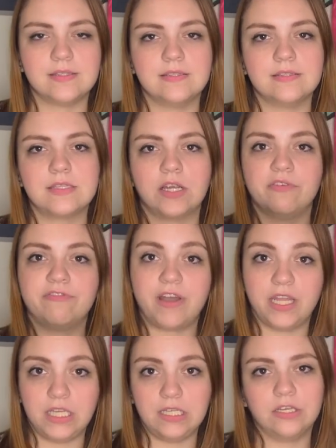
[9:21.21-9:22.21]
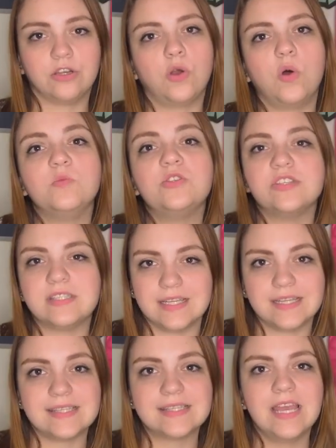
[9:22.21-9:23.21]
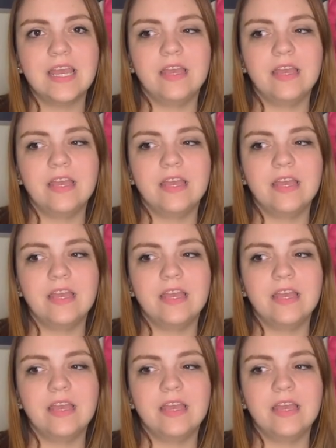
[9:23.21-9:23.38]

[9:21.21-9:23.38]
and start finding their consciousness,